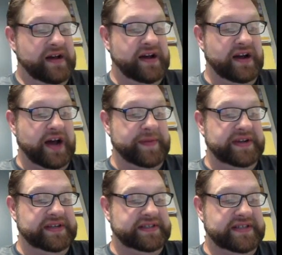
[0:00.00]

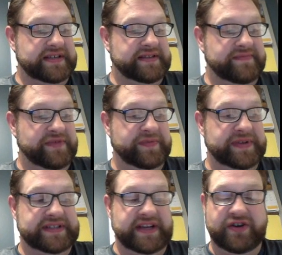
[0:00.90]
Communist
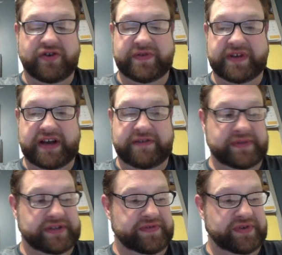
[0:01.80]
movements take over the
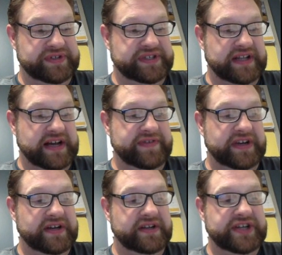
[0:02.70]
governments of
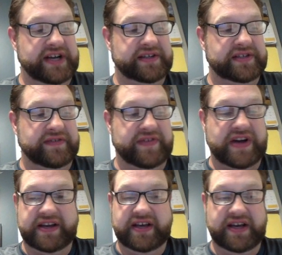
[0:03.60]
Yugoslavia,
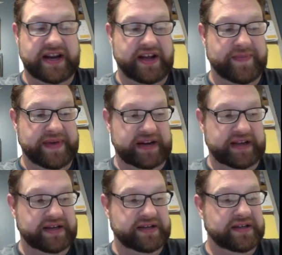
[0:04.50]
Czechoslovakia, and
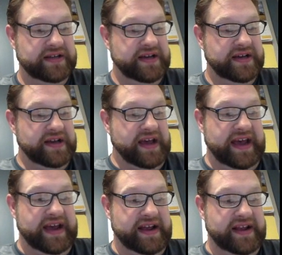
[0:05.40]
Albania.
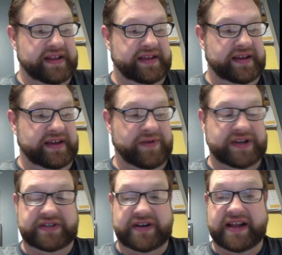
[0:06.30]
And the
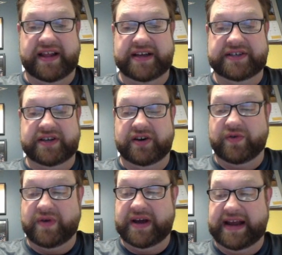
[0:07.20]
Western Allies are
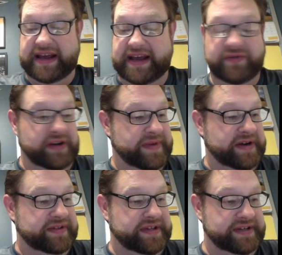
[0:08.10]
quite angry
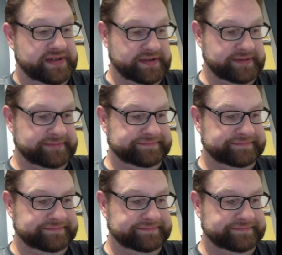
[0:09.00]
about this.